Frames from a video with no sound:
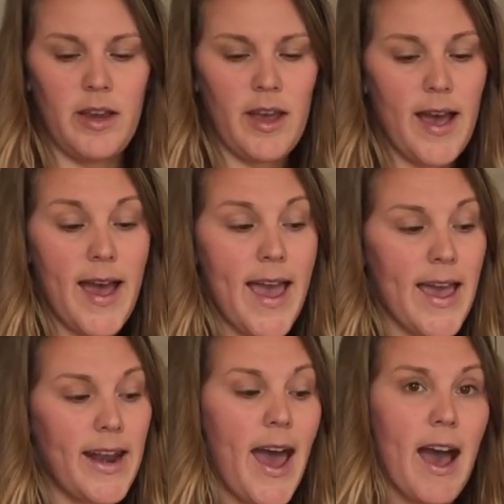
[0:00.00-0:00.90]

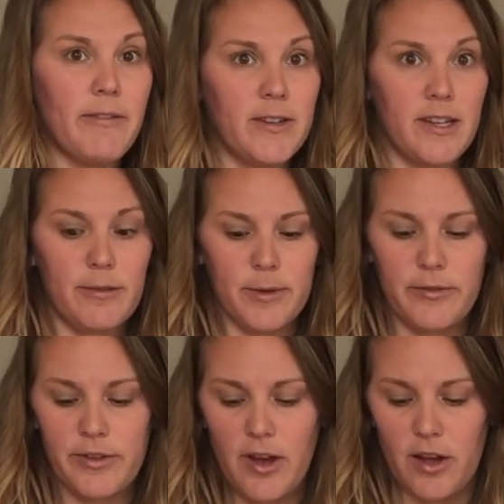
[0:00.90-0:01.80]
and 1/2 teaspoon of
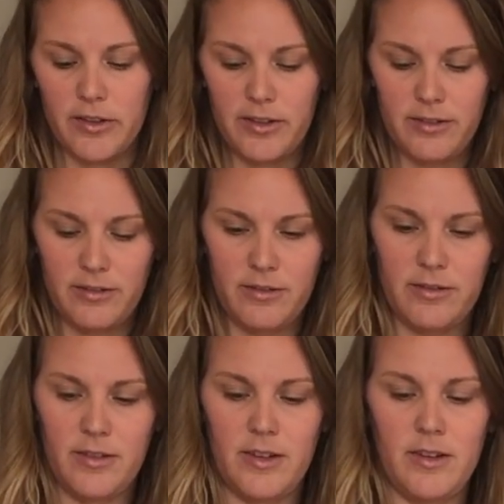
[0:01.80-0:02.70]
salt.
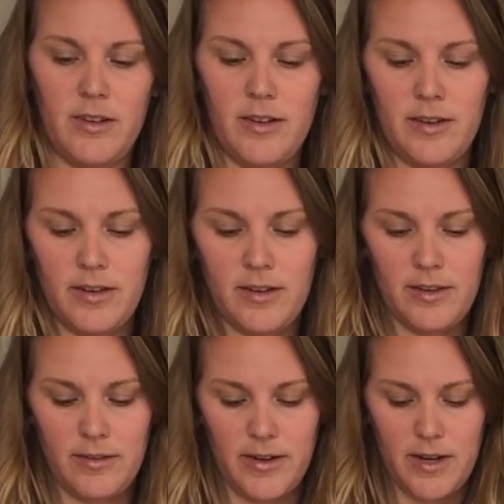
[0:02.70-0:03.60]

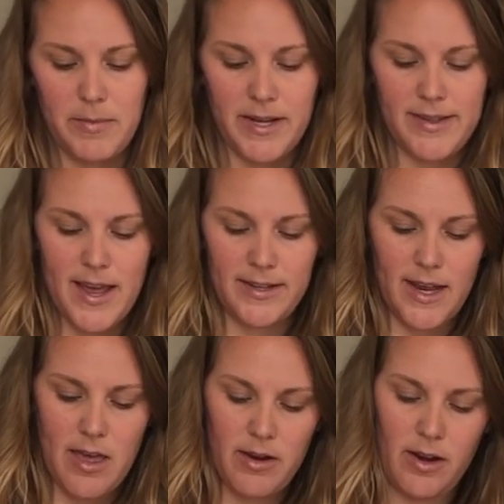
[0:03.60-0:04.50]
You're going to mix that
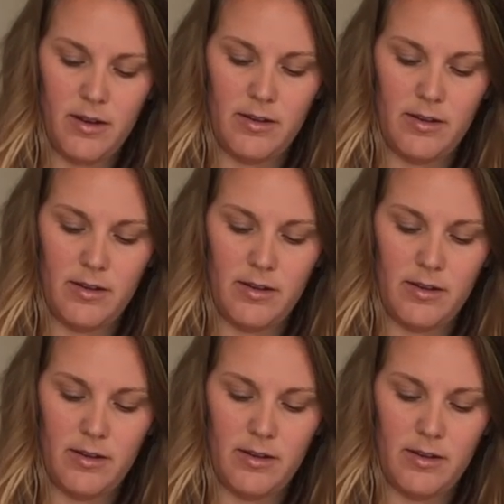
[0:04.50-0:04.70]
together.